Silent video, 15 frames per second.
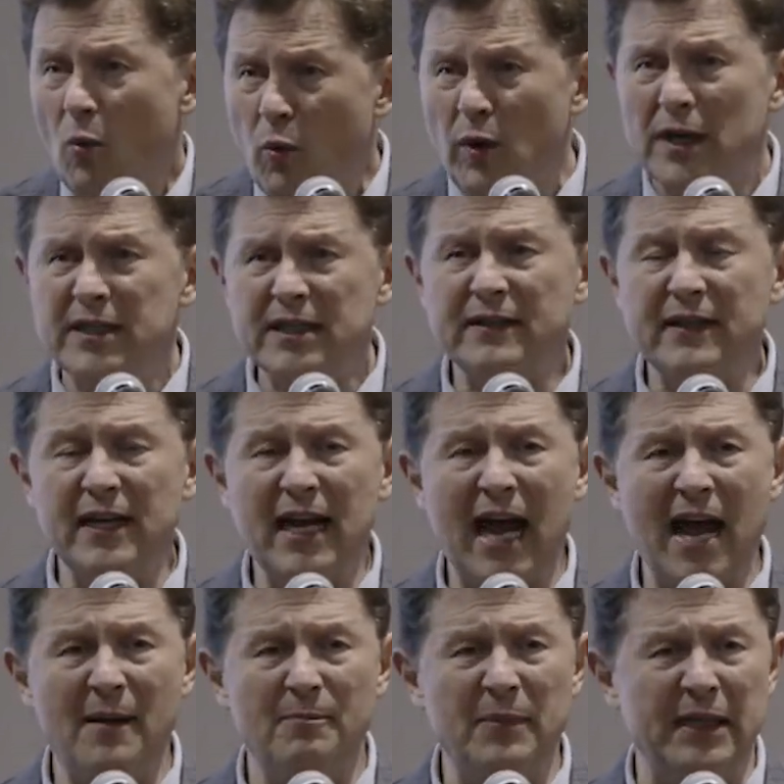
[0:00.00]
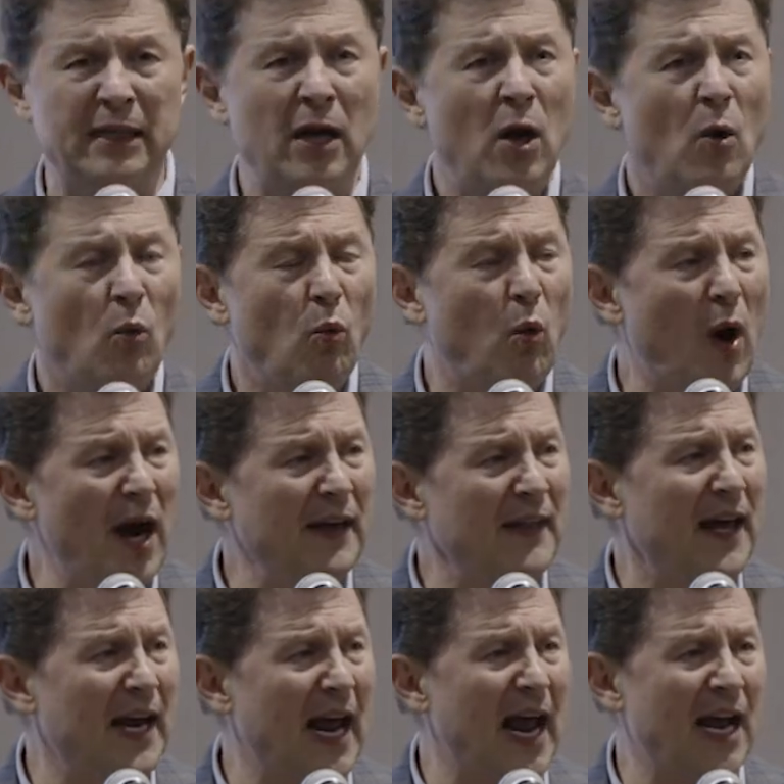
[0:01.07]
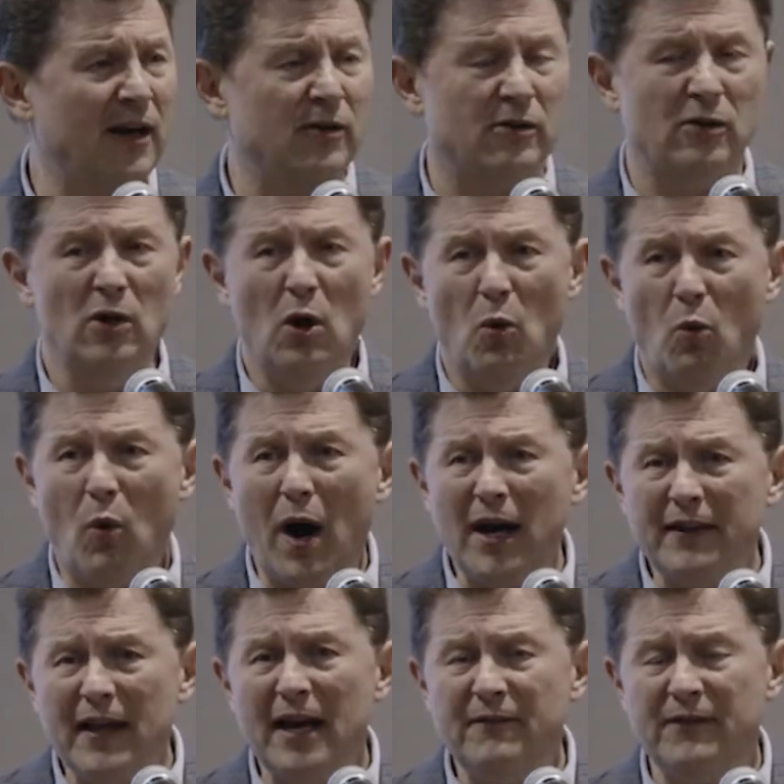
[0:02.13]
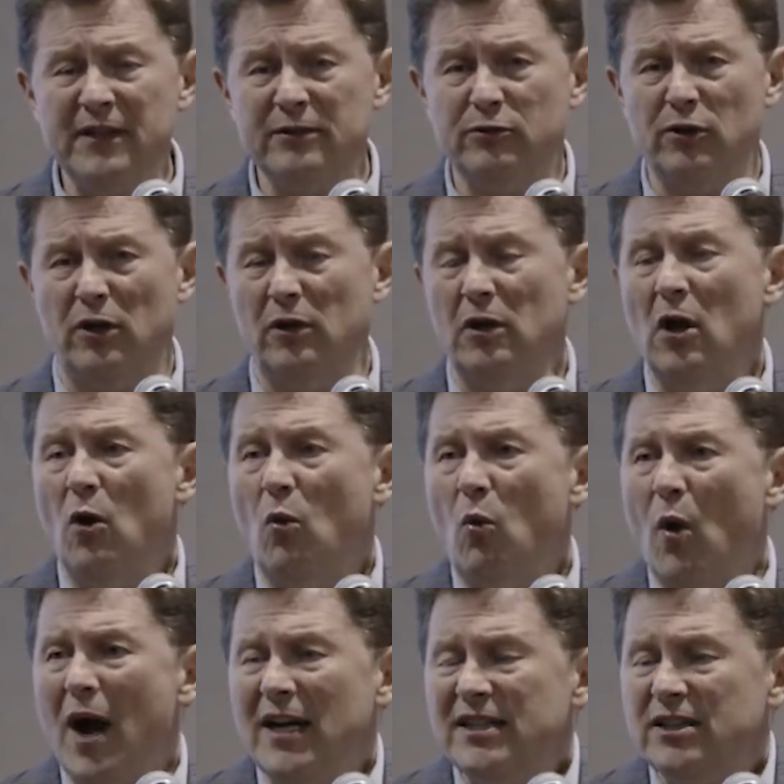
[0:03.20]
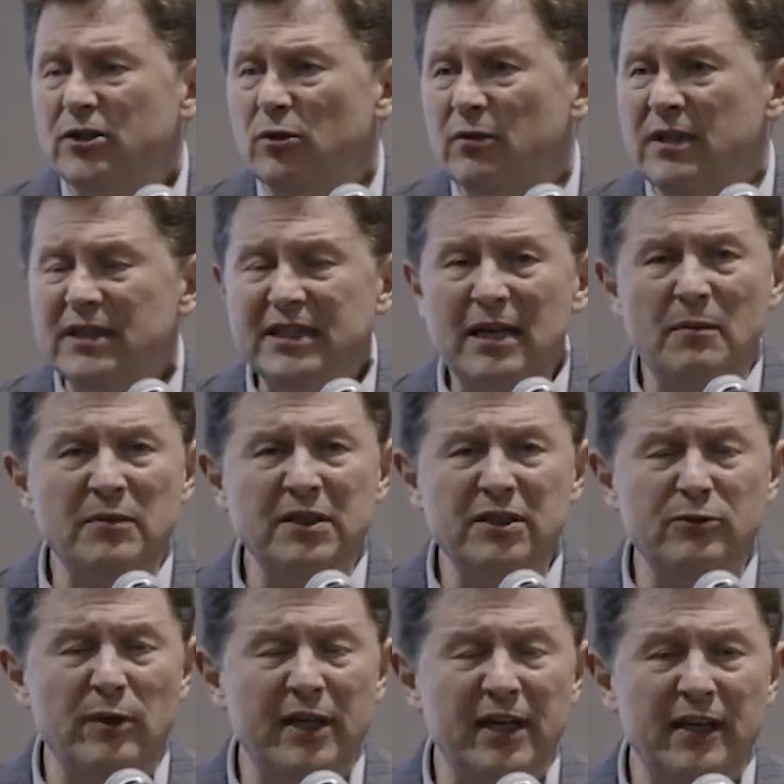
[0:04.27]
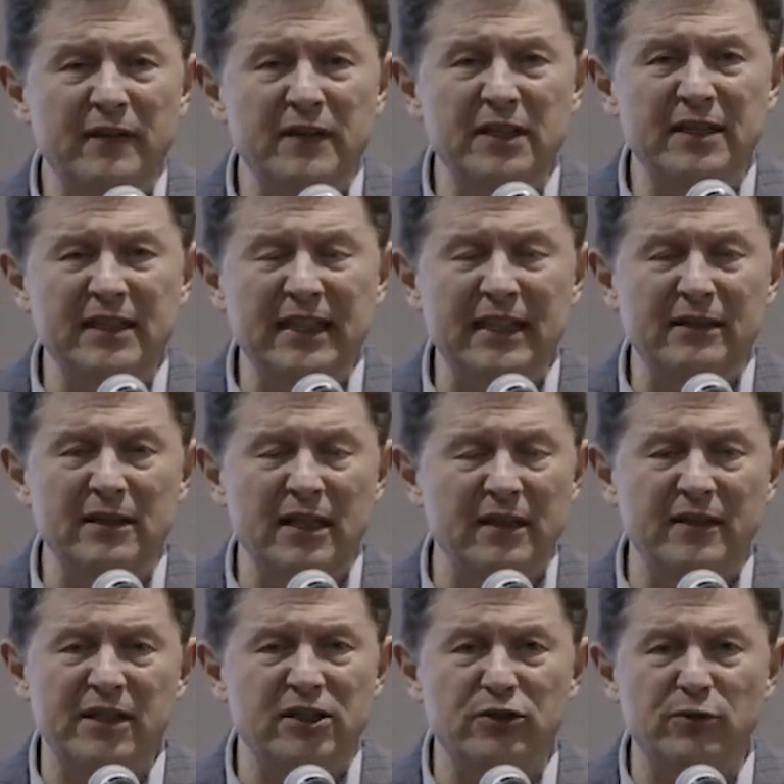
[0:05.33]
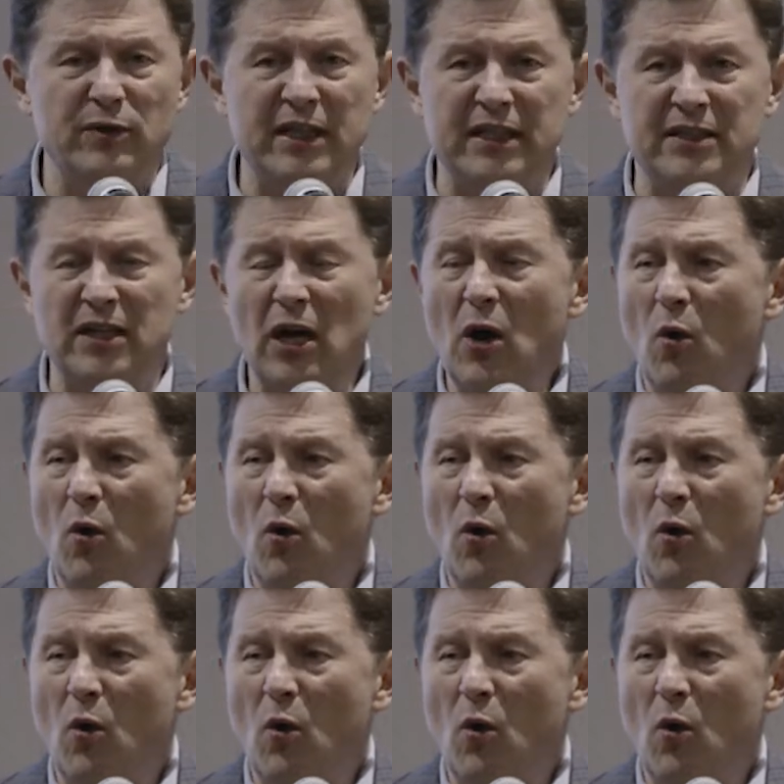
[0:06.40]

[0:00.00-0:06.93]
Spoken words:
What is it that happened? Why that anger? Why that vitriol? Why students demonstrating in the streets?